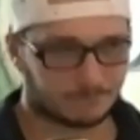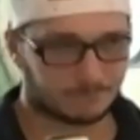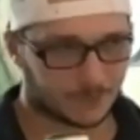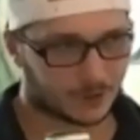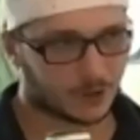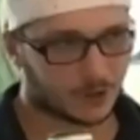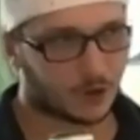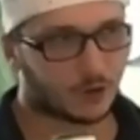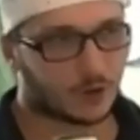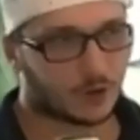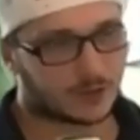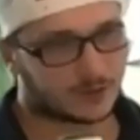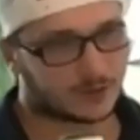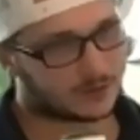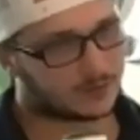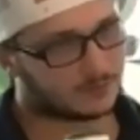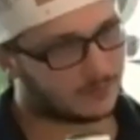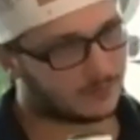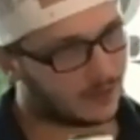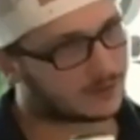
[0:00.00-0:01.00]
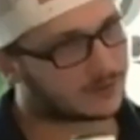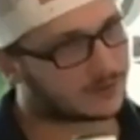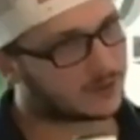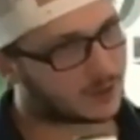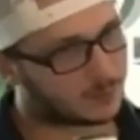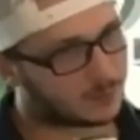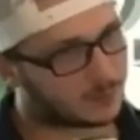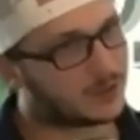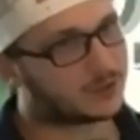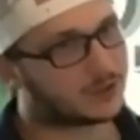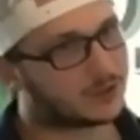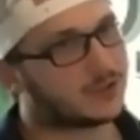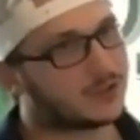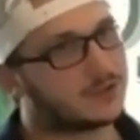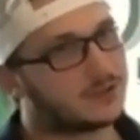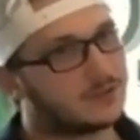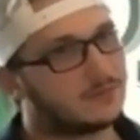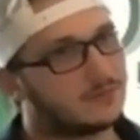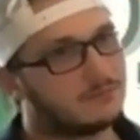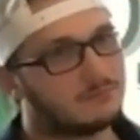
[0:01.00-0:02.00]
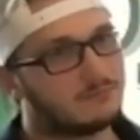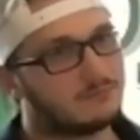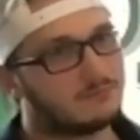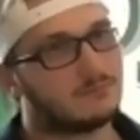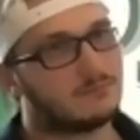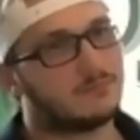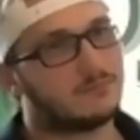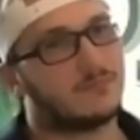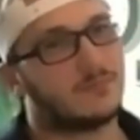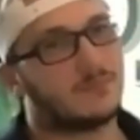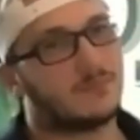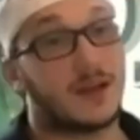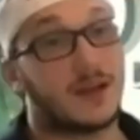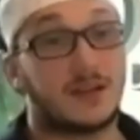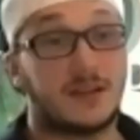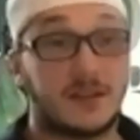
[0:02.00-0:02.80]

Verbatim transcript: you know, that's, that's suspicious that